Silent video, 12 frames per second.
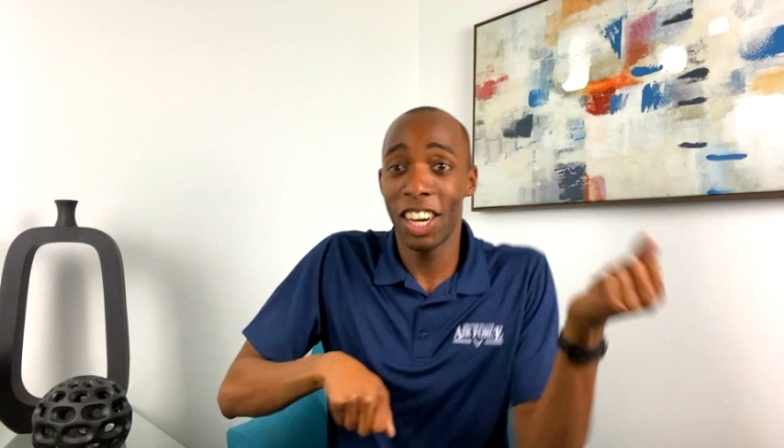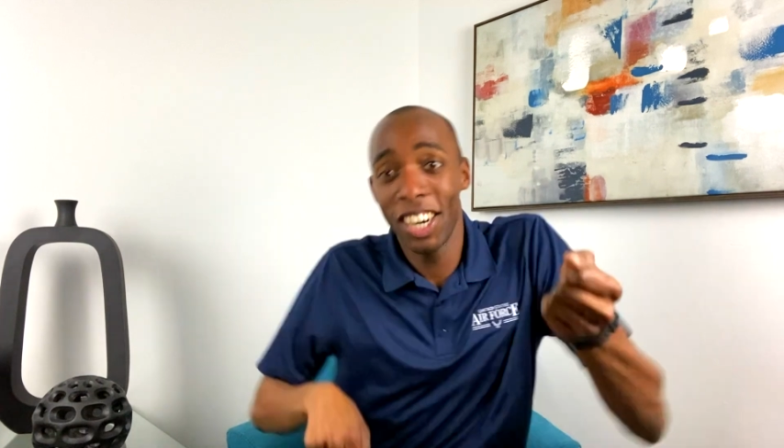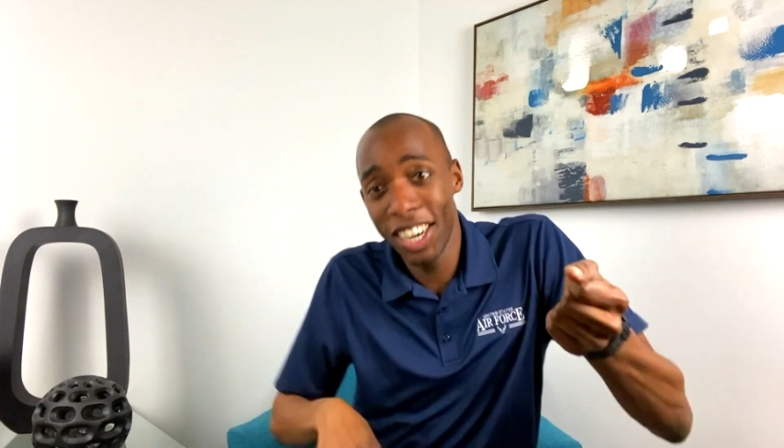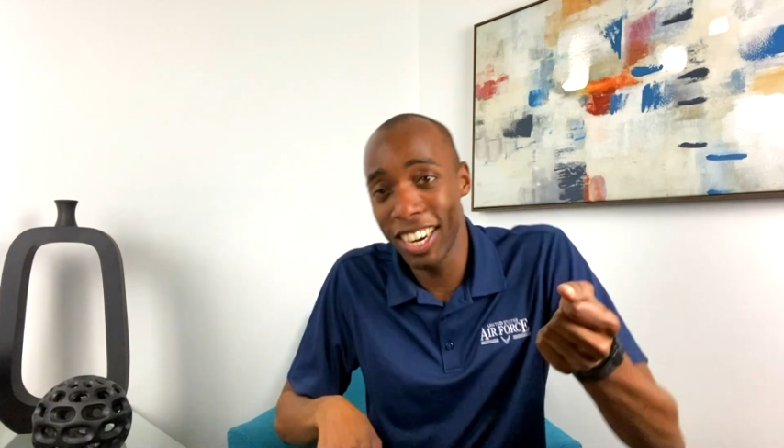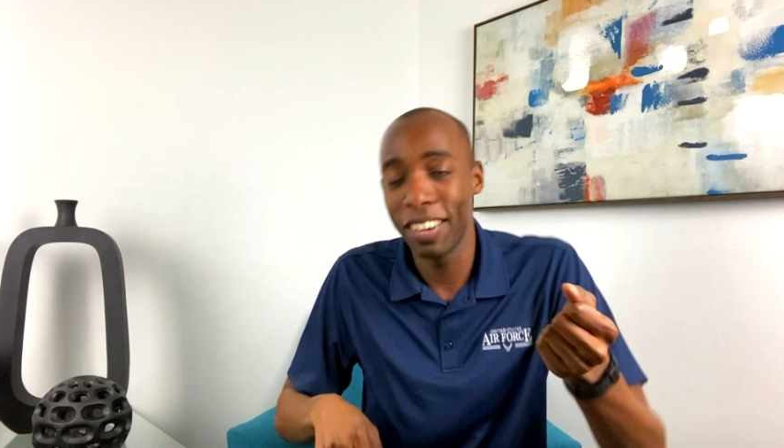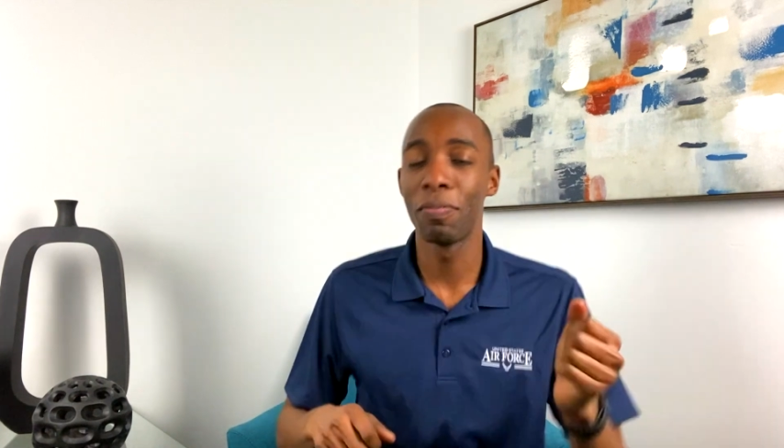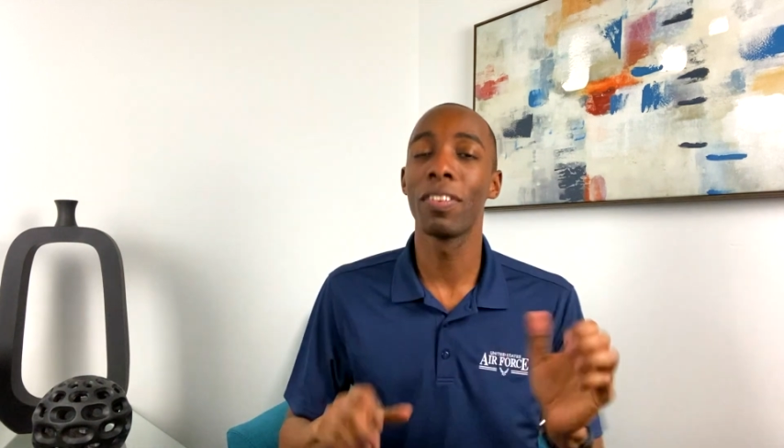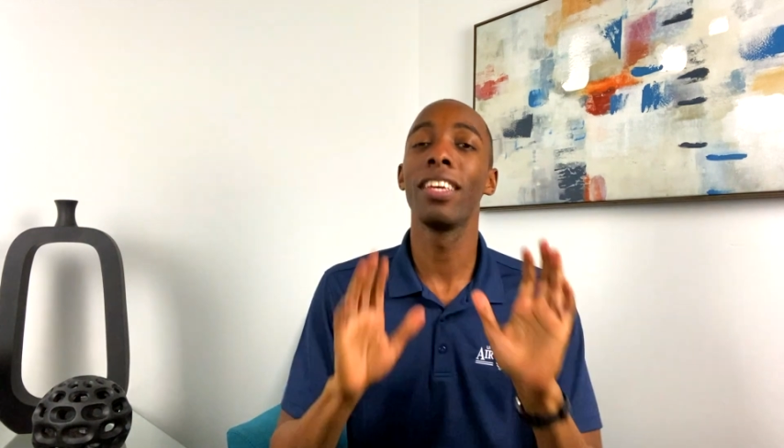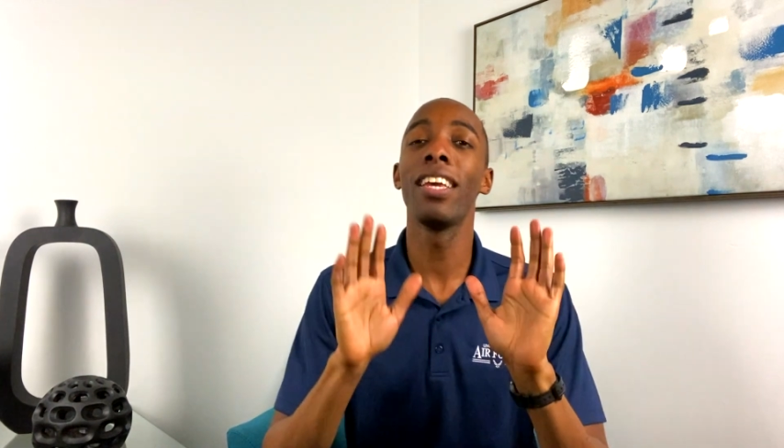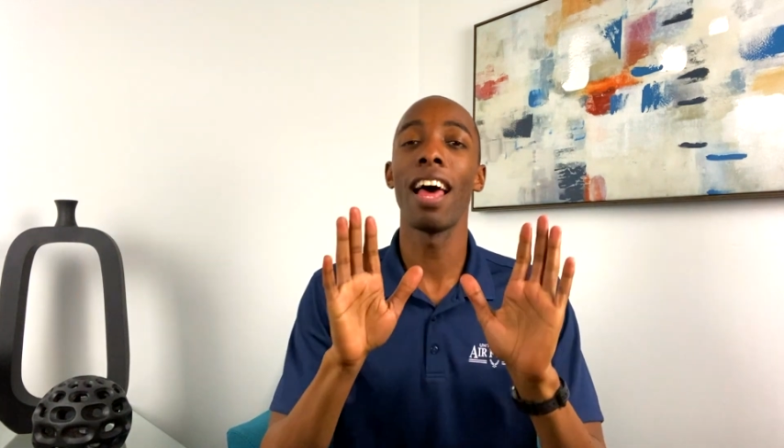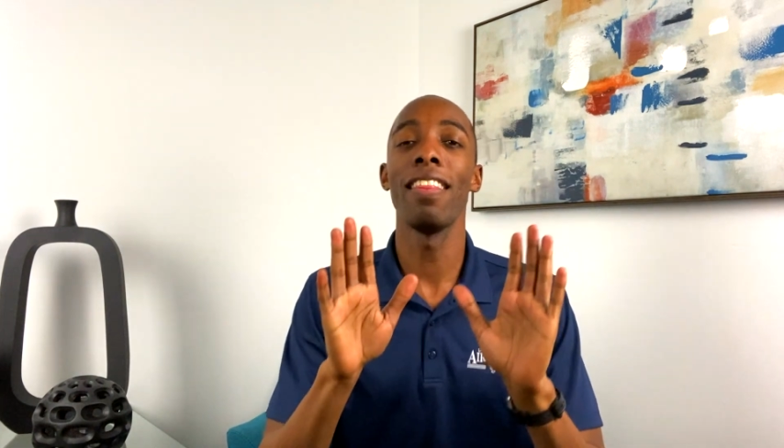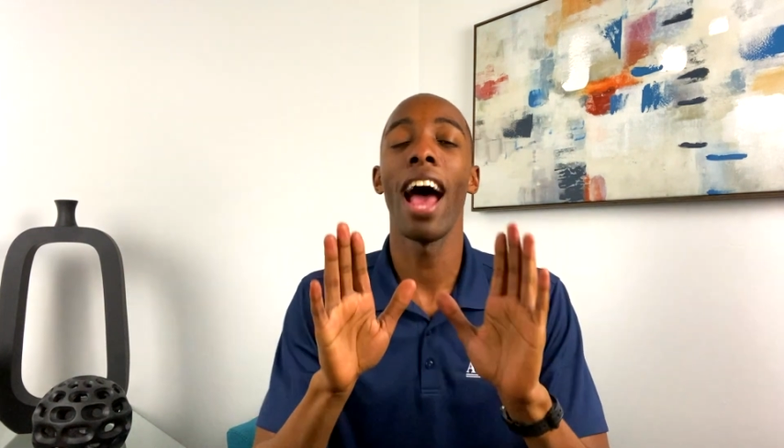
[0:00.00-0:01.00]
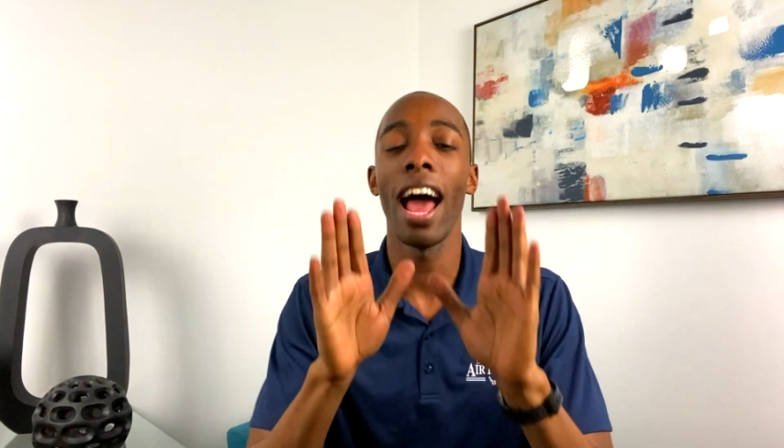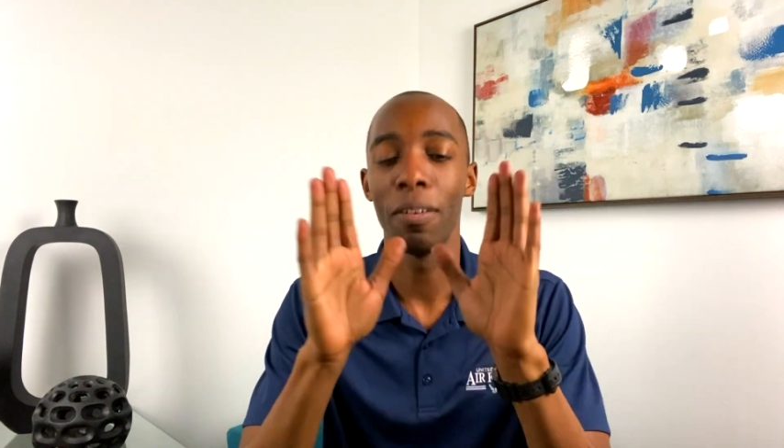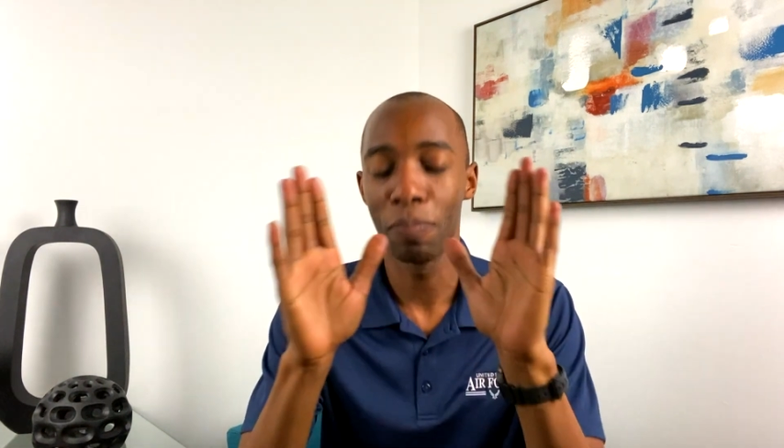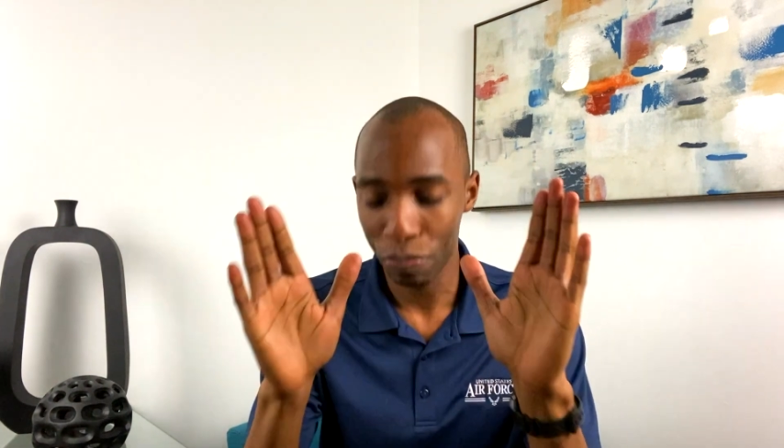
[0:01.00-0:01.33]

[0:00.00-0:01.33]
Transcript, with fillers: uh. Yeah, that.